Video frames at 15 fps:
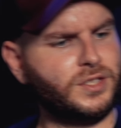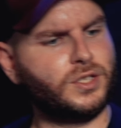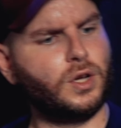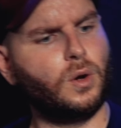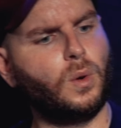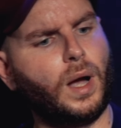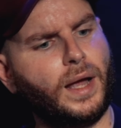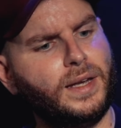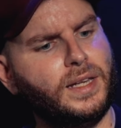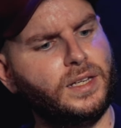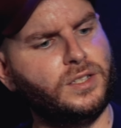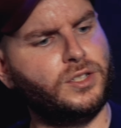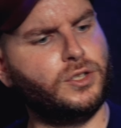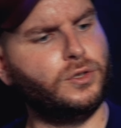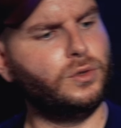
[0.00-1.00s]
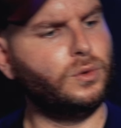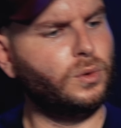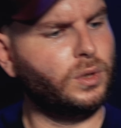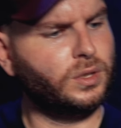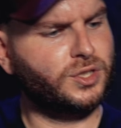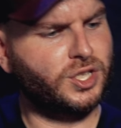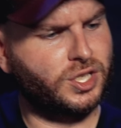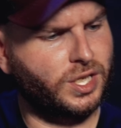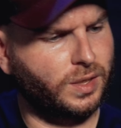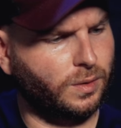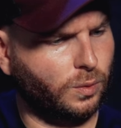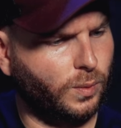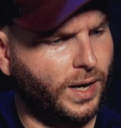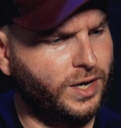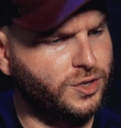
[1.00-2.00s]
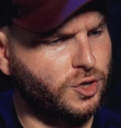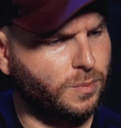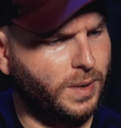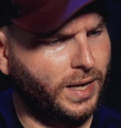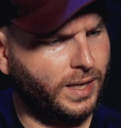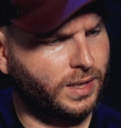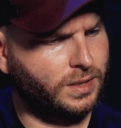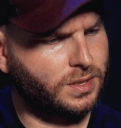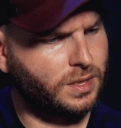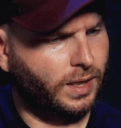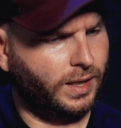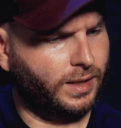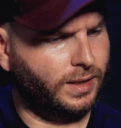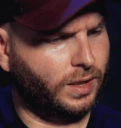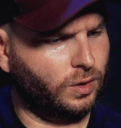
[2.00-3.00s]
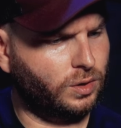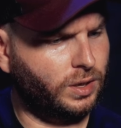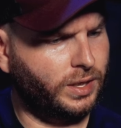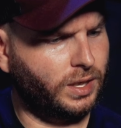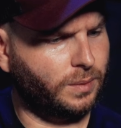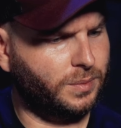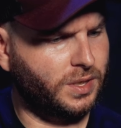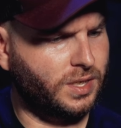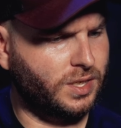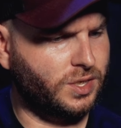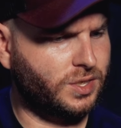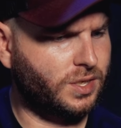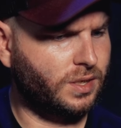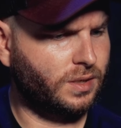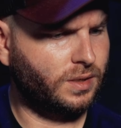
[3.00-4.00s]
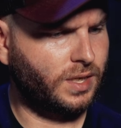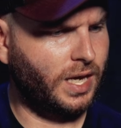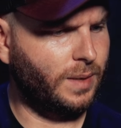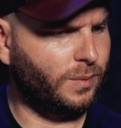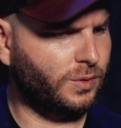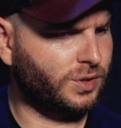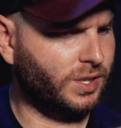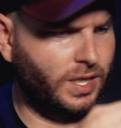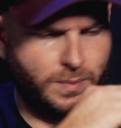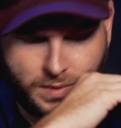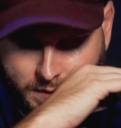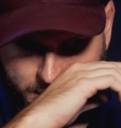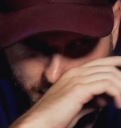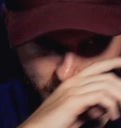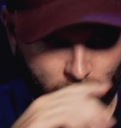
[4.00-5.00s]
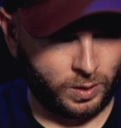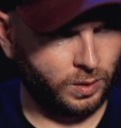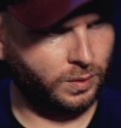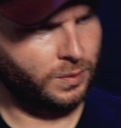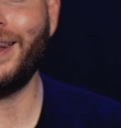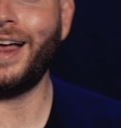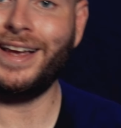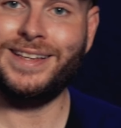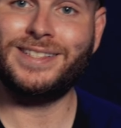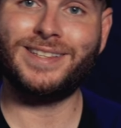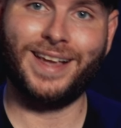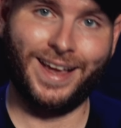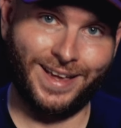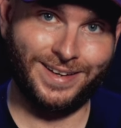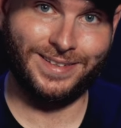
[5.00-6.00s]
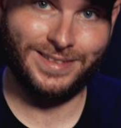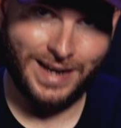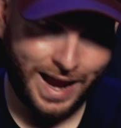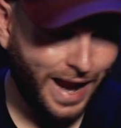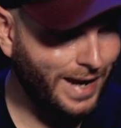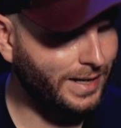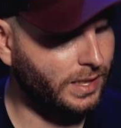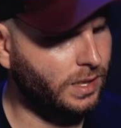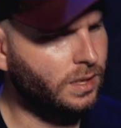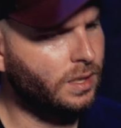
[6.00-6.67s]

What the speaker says: so I need to just get a Ranger band, and I'll clean up these cables and keep them all nice and tidy.